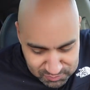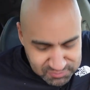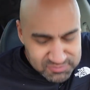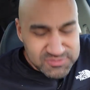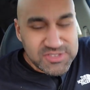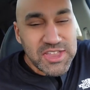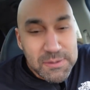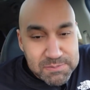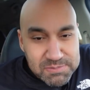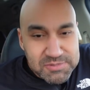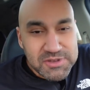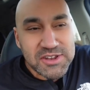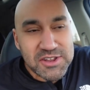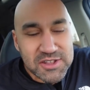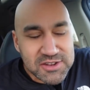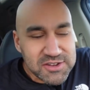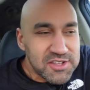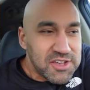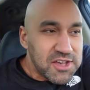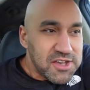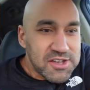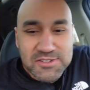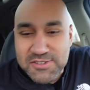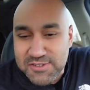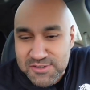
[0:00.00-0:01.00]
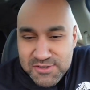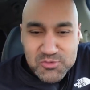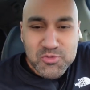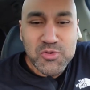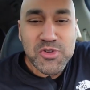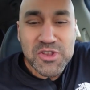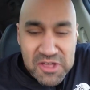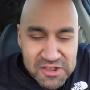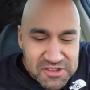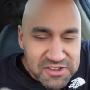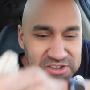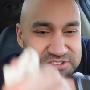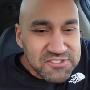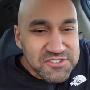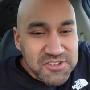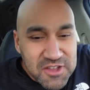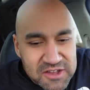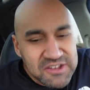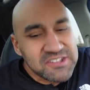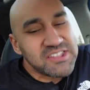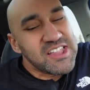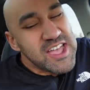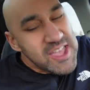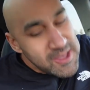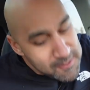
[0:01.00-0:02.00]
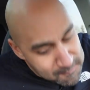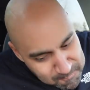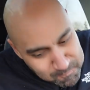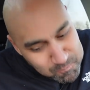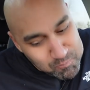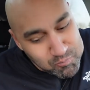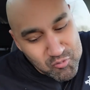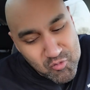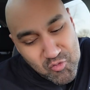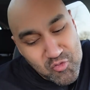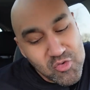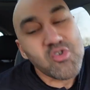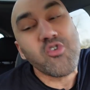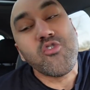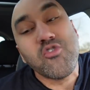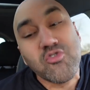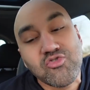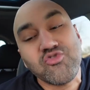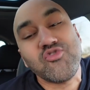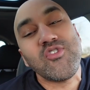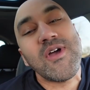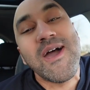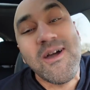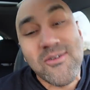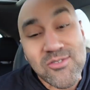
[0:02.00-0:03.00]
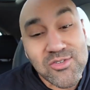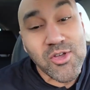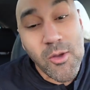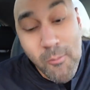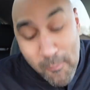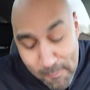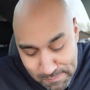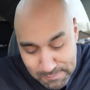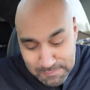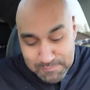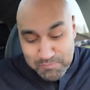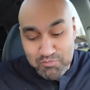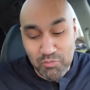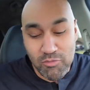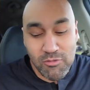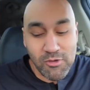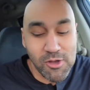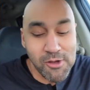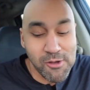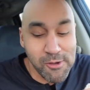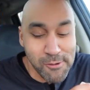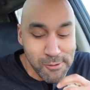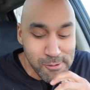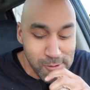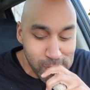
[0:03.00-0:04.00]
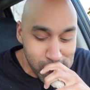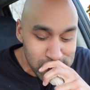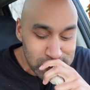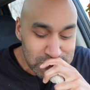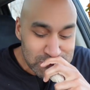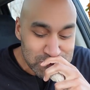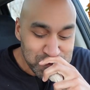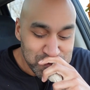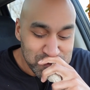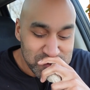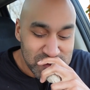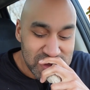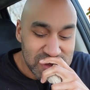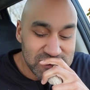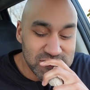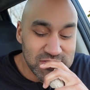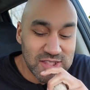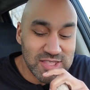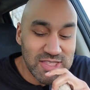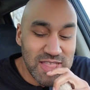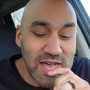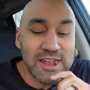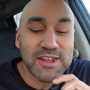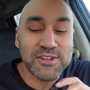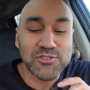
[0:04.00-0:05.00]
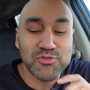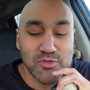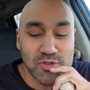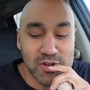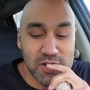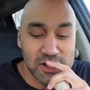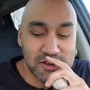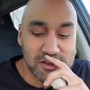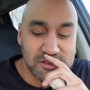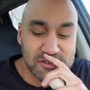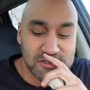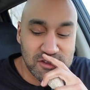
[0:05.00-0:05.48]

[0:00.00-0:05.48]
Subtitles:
dipped it in the sweet onion sauce like we're gonna drown you. It's a lot of sweet onion